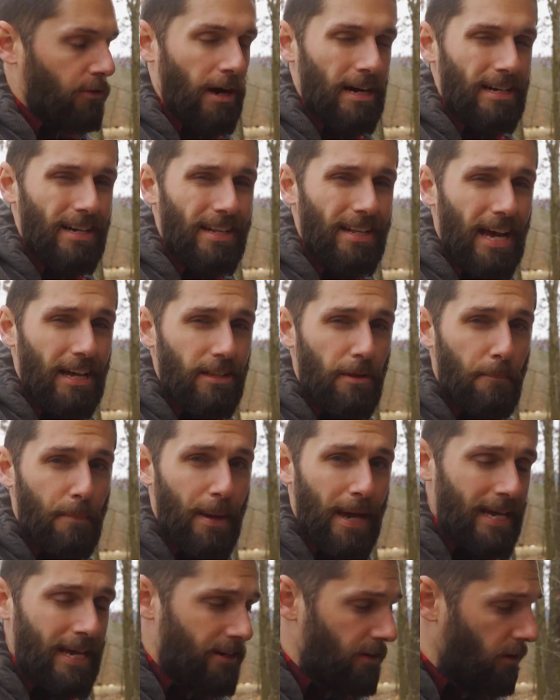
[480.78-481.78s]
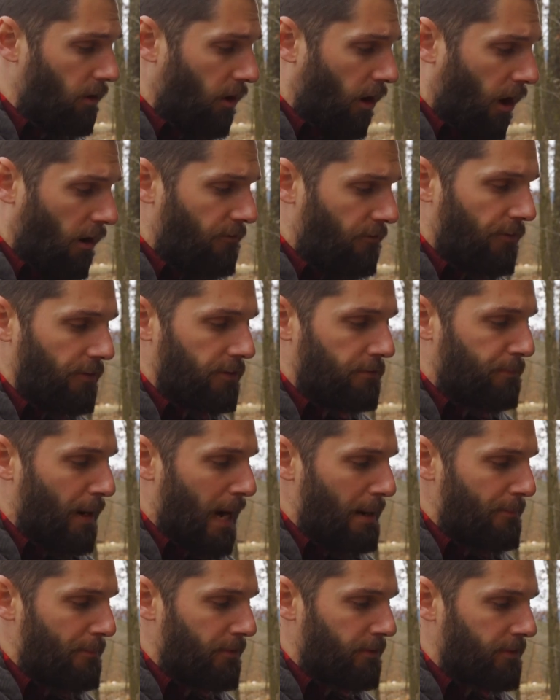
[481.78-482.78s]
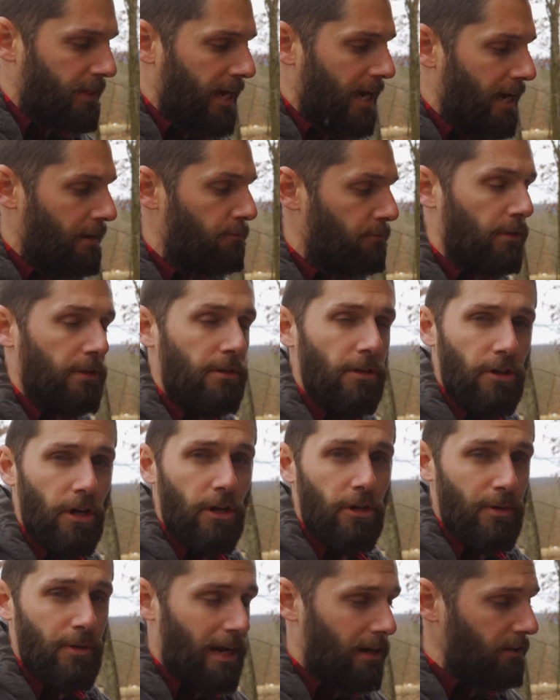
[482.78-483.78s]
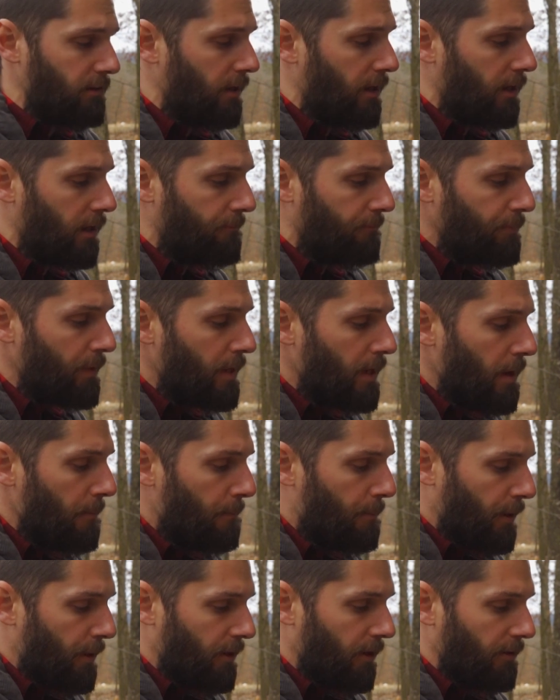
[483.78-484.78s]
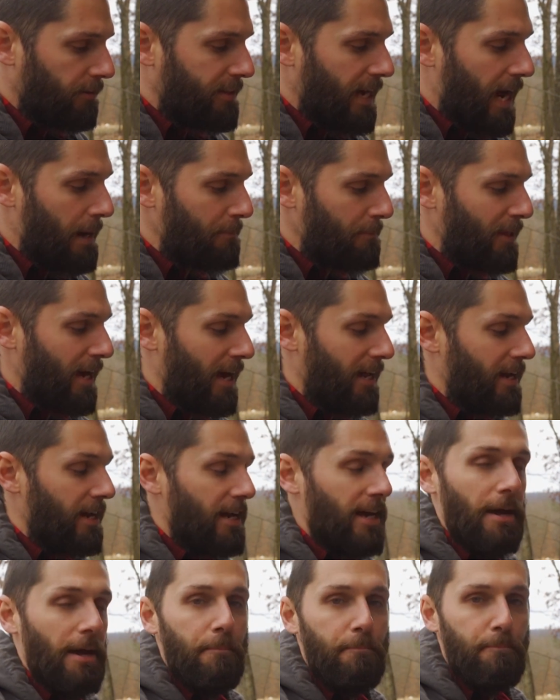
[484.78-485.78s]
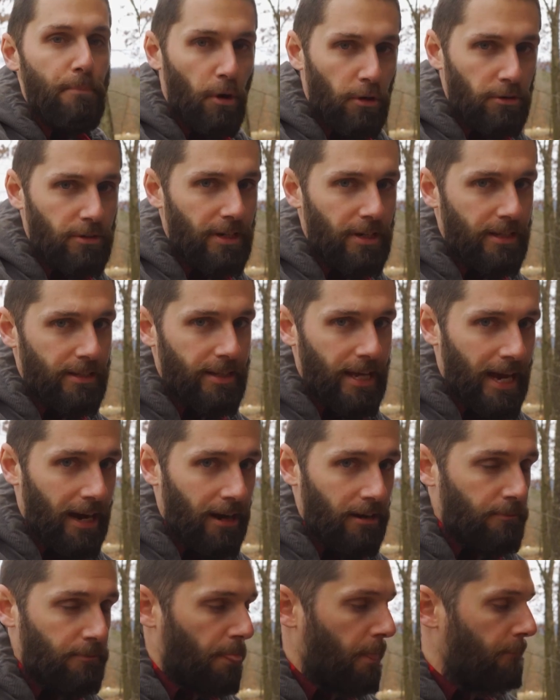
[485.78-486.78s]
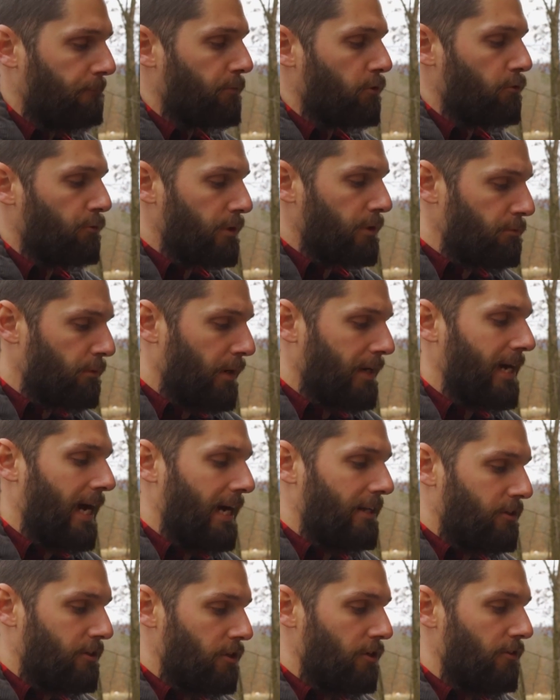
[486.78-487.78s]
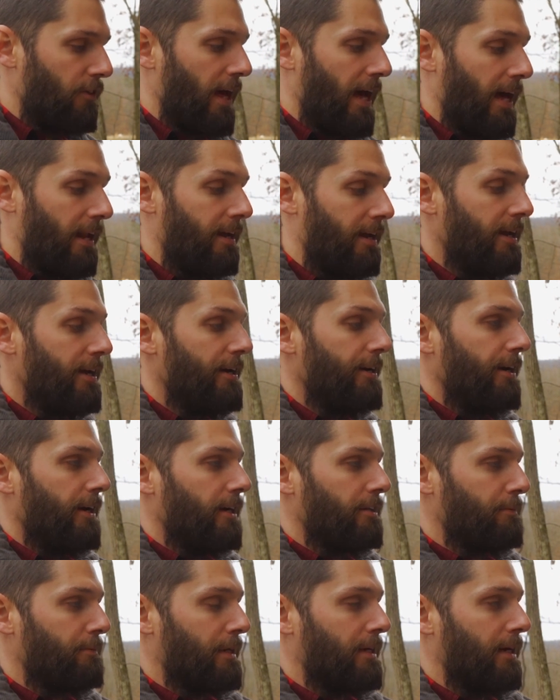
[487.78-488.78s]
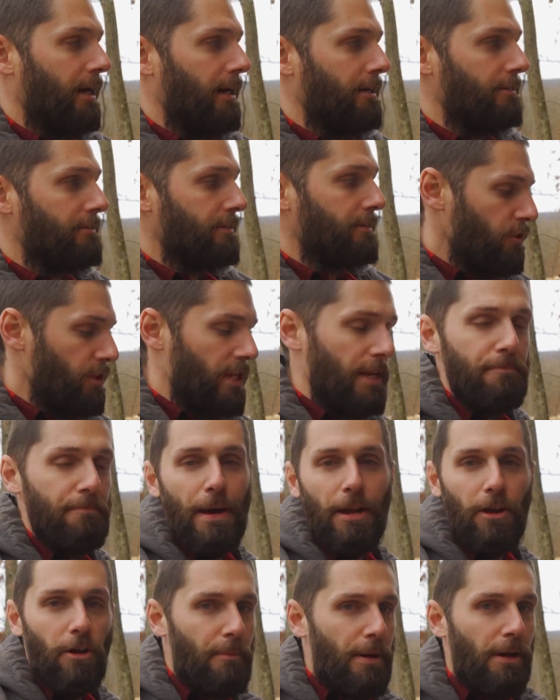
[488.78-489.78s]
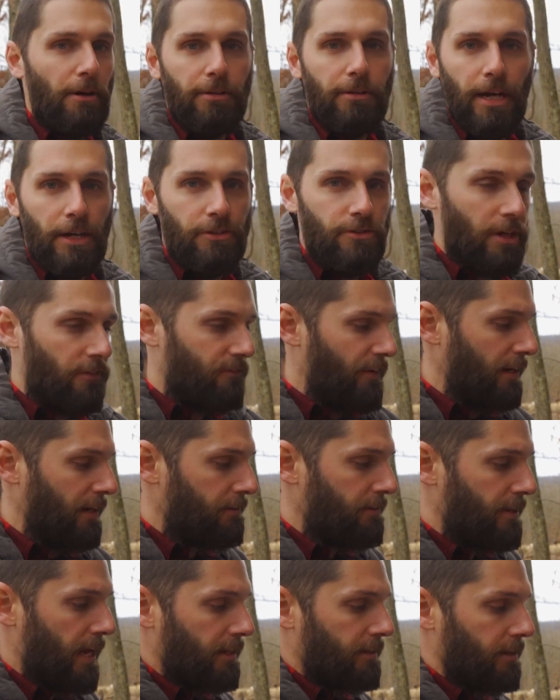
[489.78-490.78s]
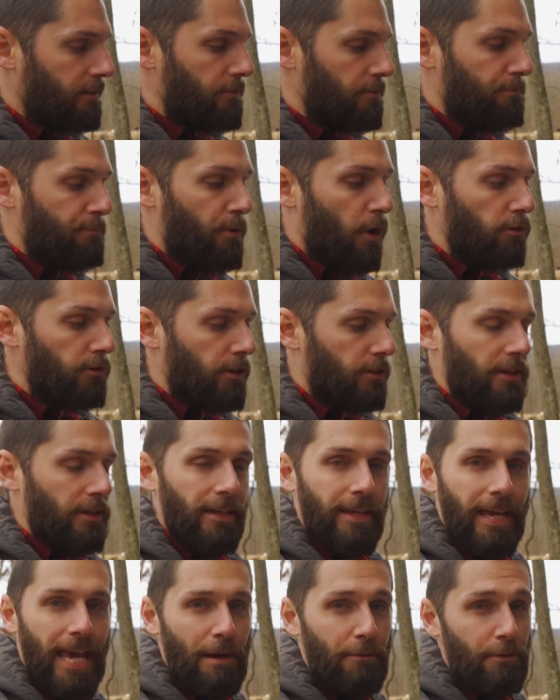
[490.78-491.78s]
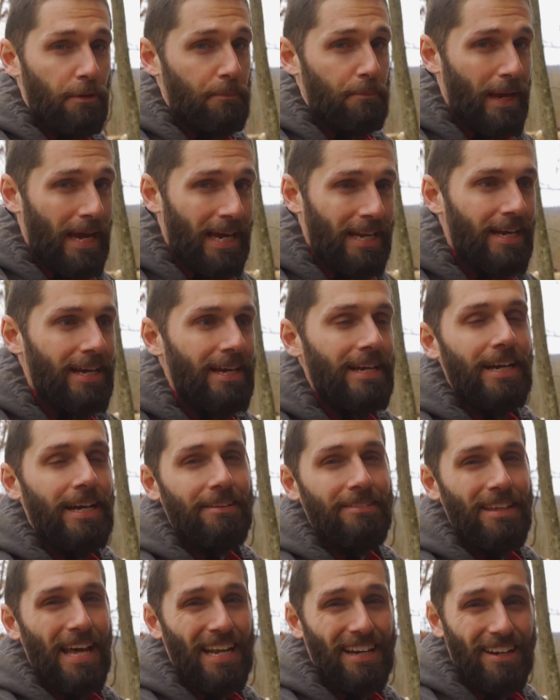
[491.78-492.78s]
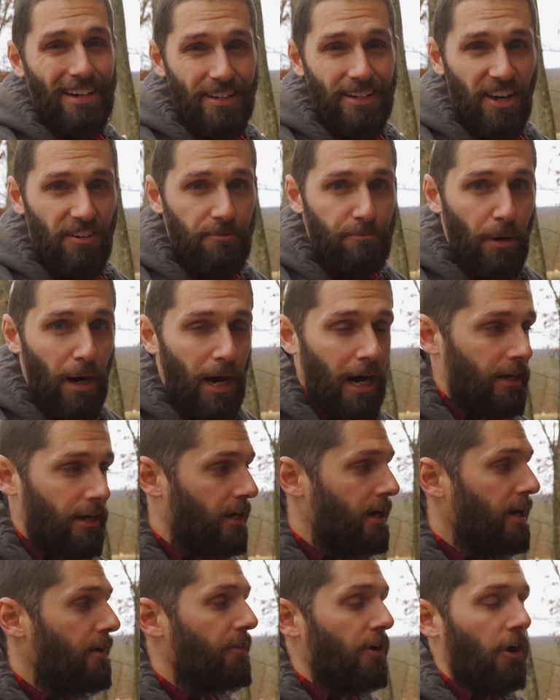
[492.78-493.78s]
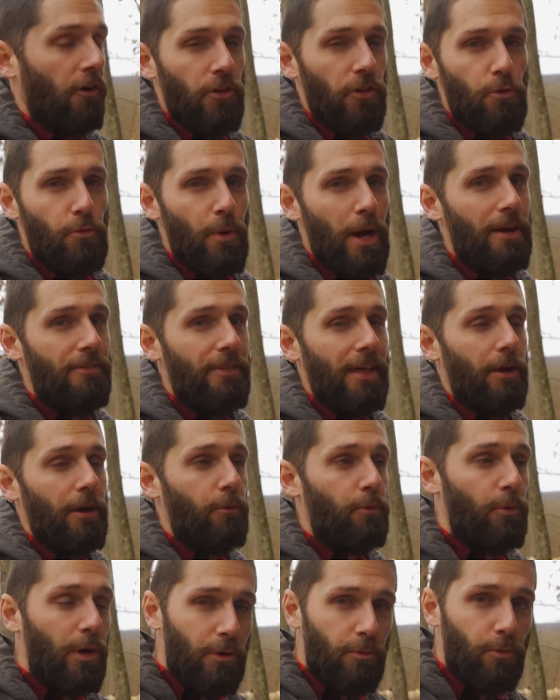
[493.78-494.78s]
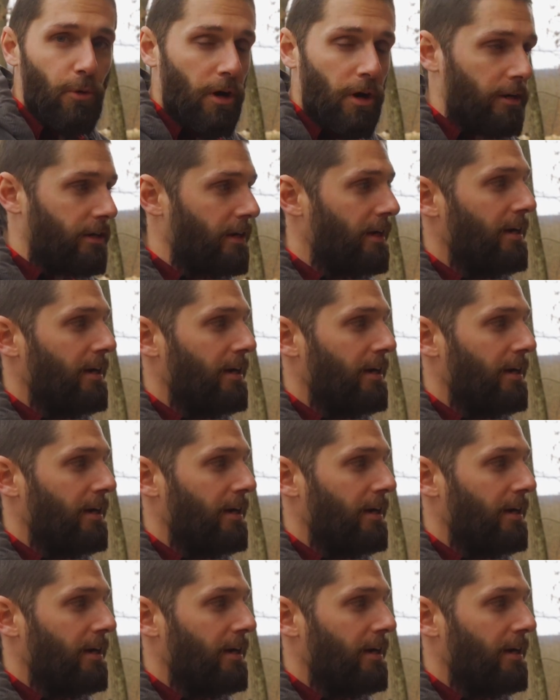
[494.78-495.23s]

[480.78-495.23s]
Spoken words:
grinded down the paint off this bottom of this can. We took our ground lug, put it on top of that, and bolted it down. The reason why you gotta do that is because you need metal on metal touching. If I just take this and bolt it to the can with the paint, it's not a good enough bond. The only way that it would work